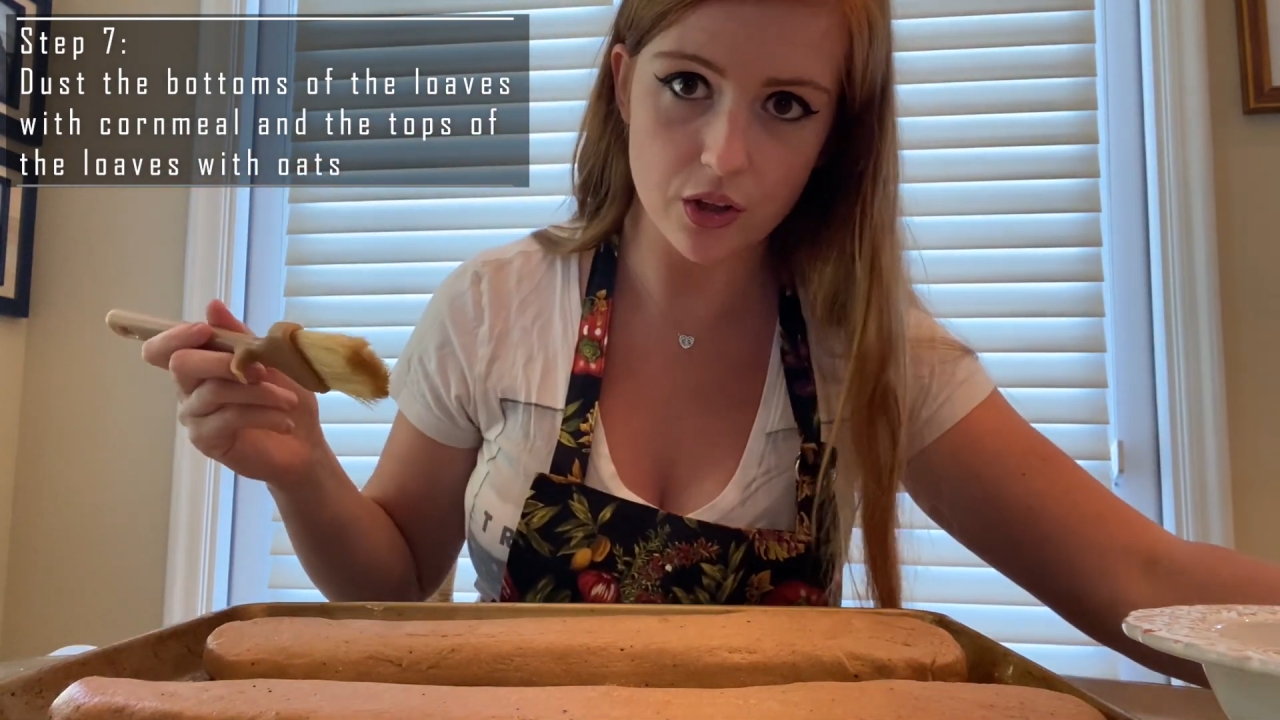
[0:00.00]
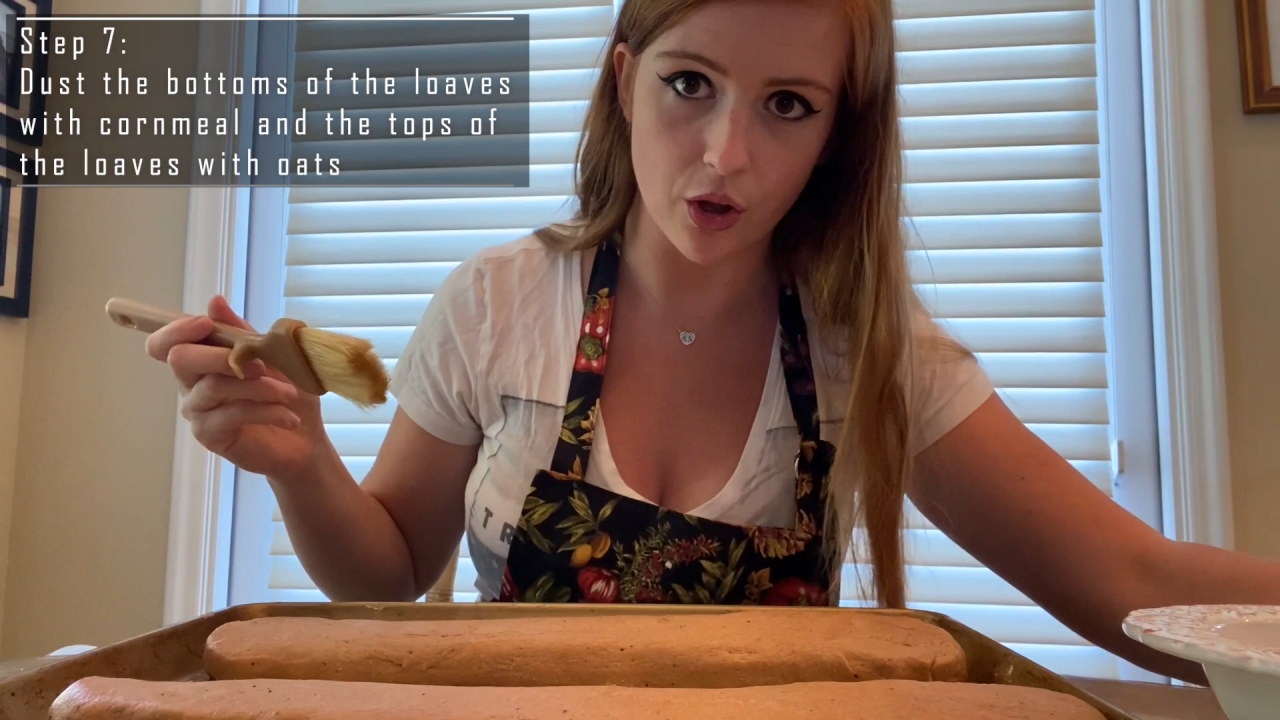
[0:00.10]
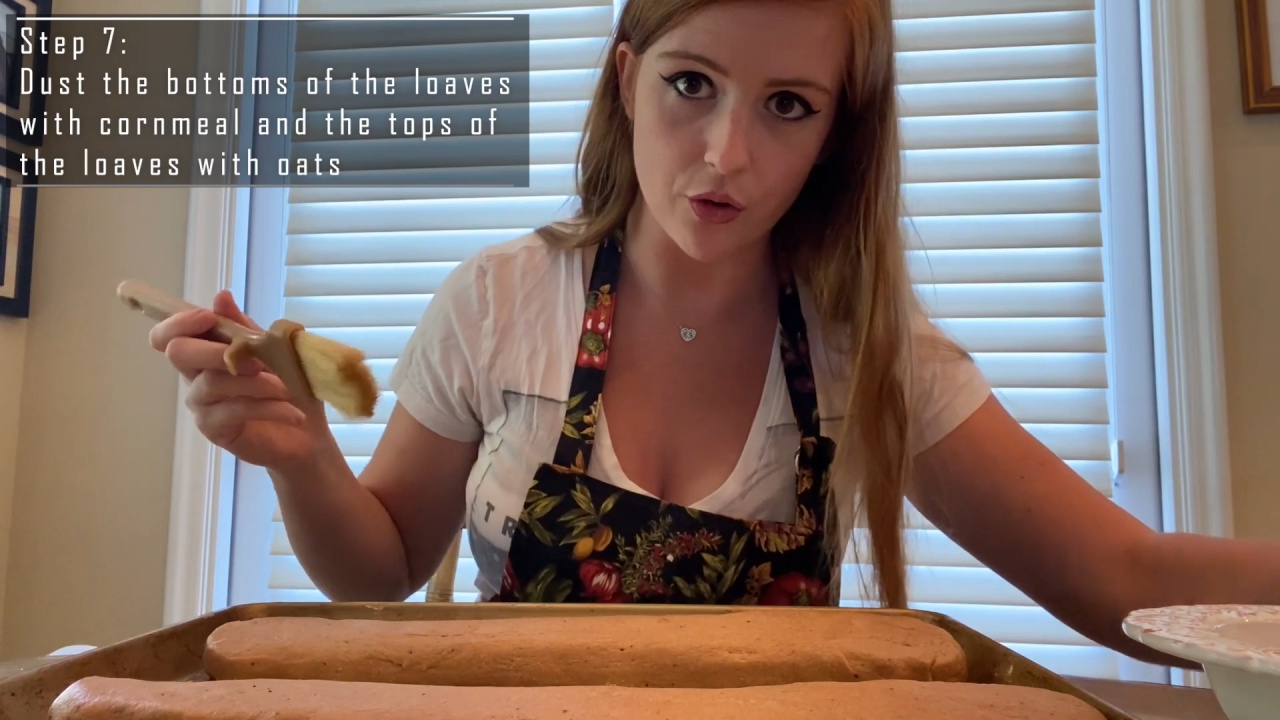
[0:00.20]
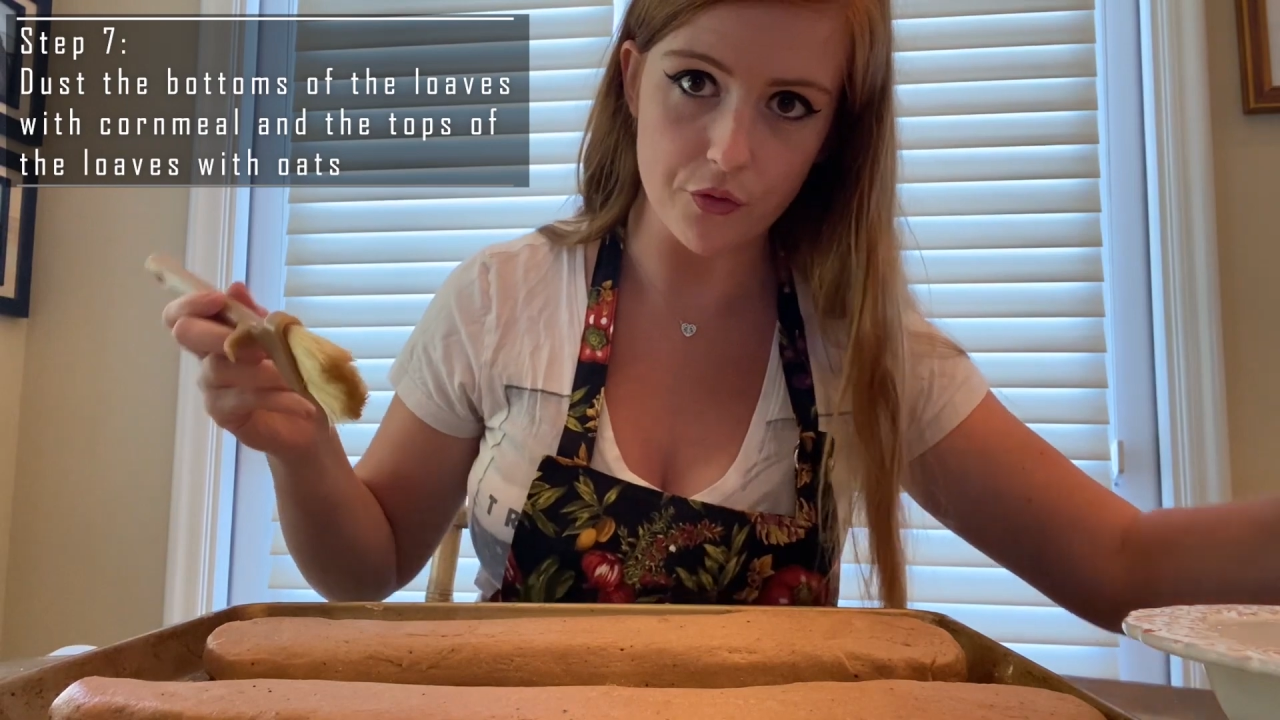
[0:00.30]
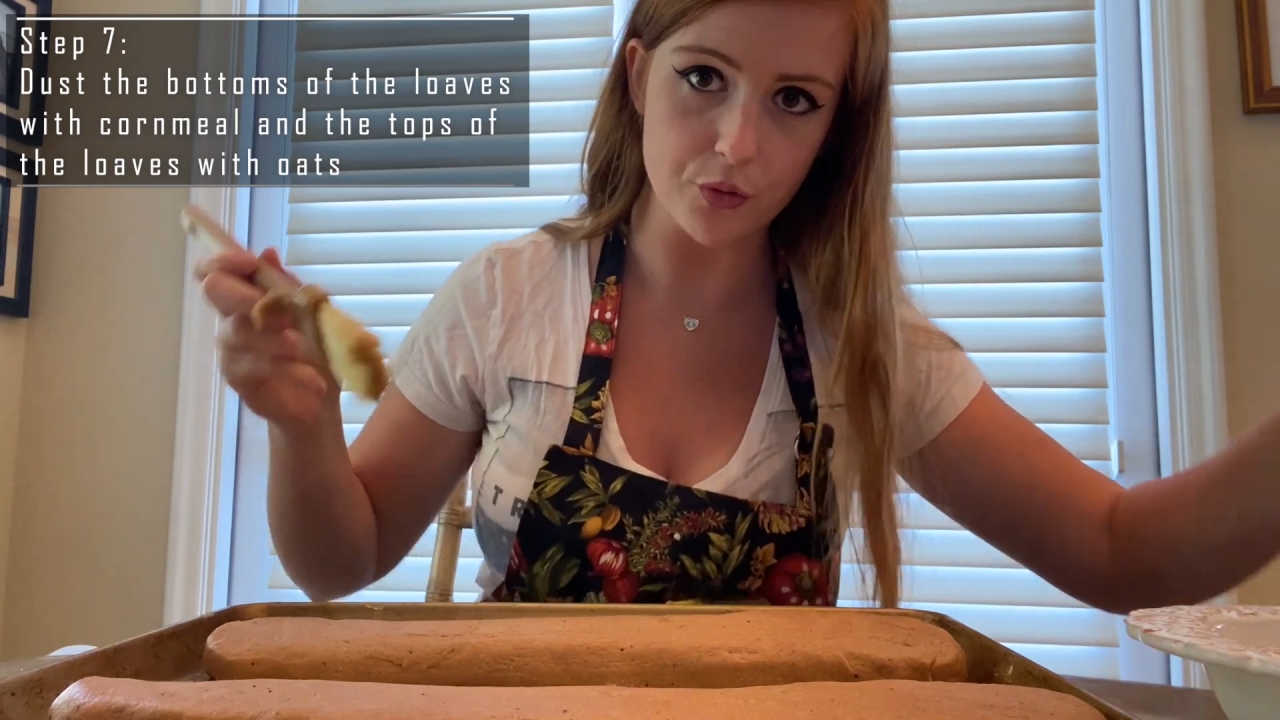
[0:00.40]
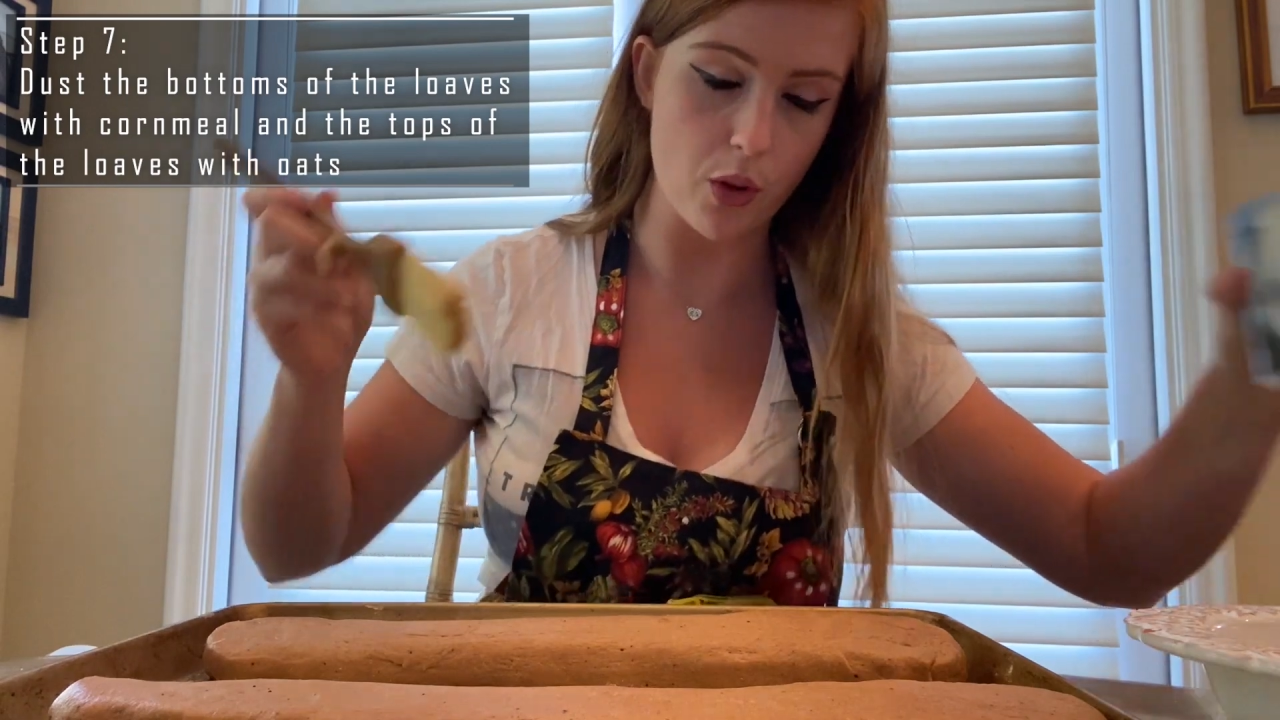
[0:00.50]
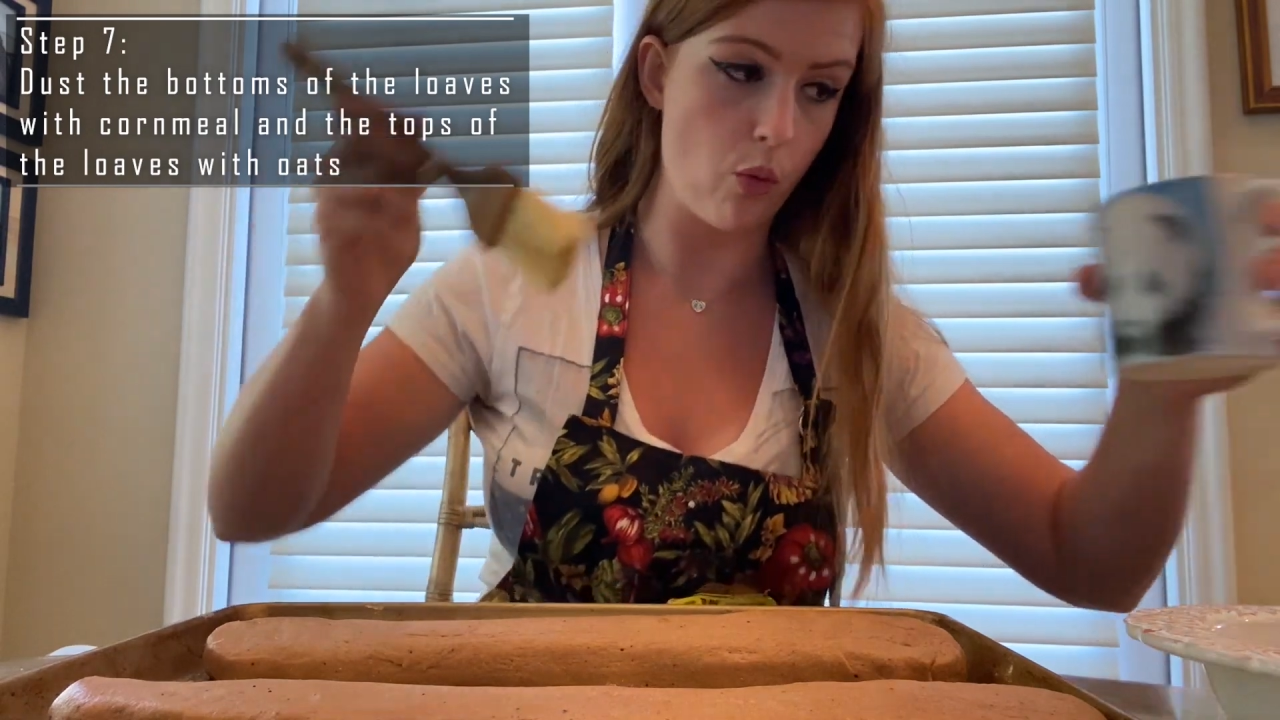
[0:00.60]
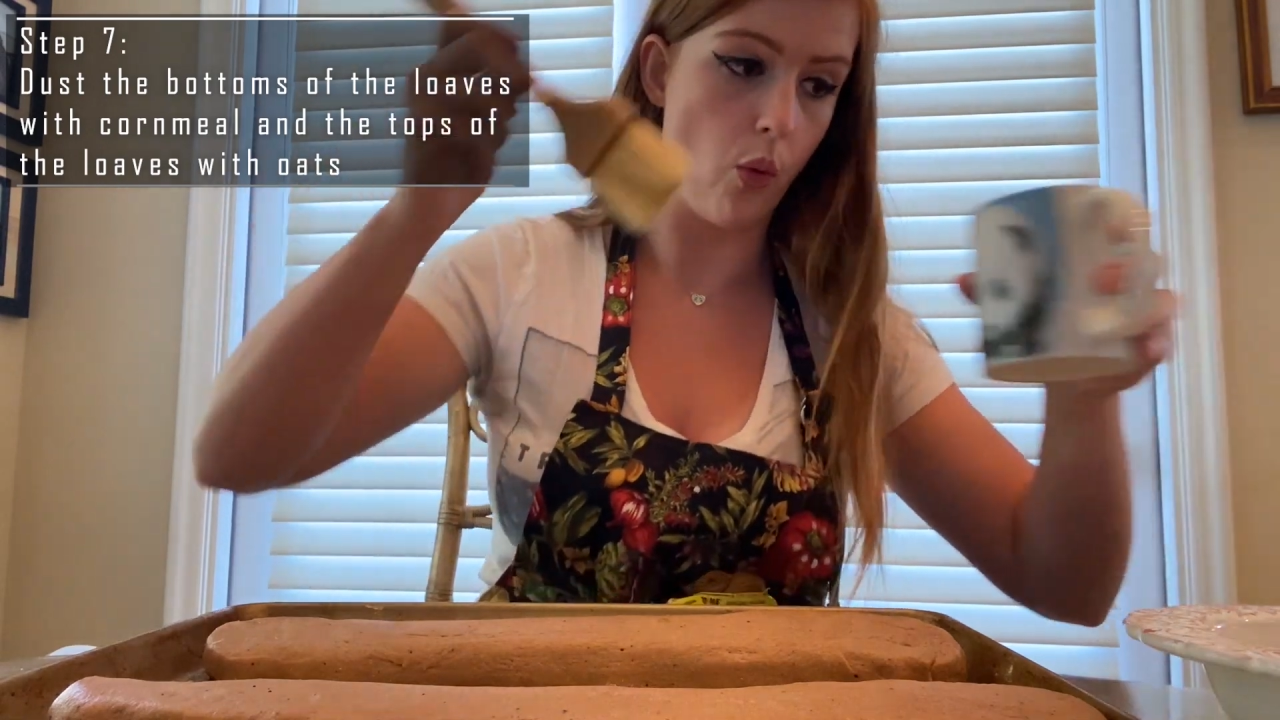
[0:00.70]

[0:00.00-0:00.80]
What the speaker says: loaves with